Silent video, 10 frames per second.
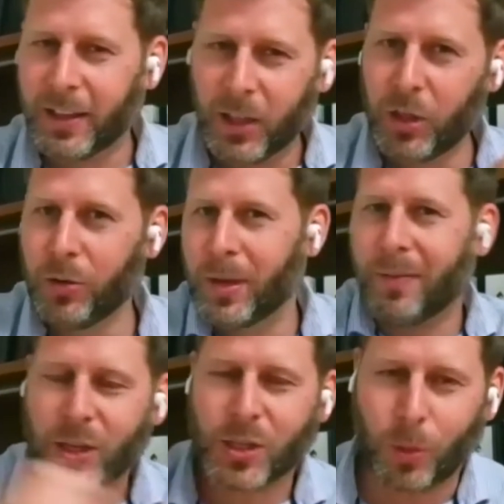you
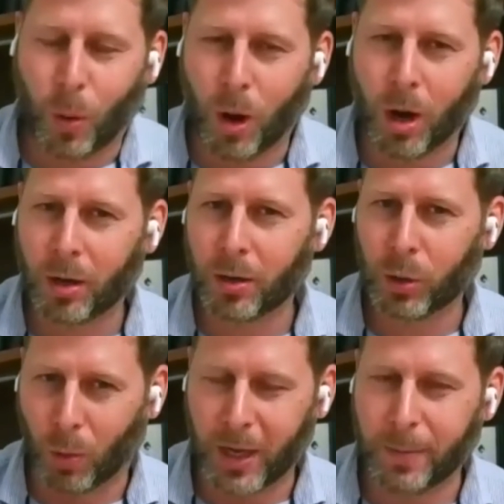give us your
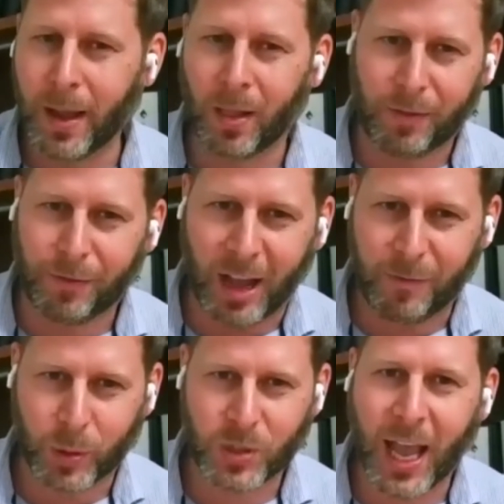20 mil at
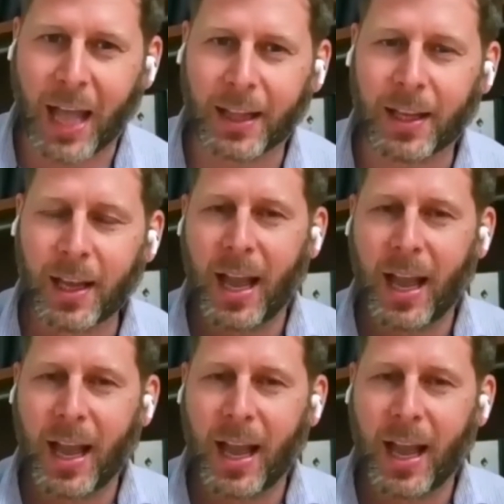5%,